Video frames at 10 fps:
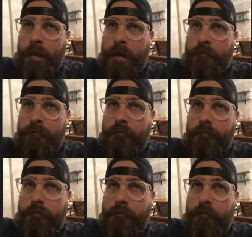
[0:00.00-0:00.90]
mean, I
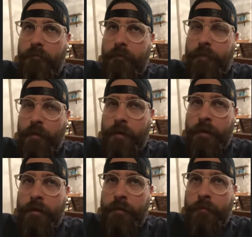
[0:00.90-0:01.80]
filled
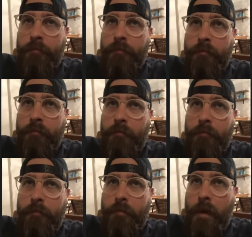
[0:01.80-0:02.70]
out a
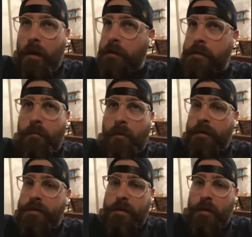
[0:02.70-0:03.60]
college
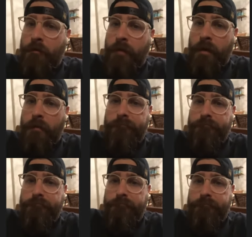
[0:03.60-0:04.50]
board survey
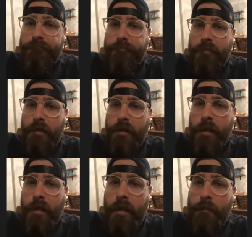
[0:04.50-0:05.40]
or
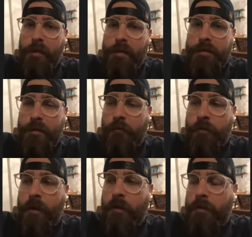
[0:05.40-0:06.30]
like an AP
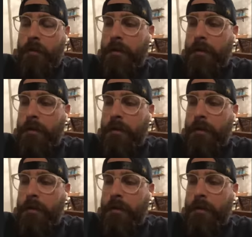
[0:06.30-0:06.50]
survey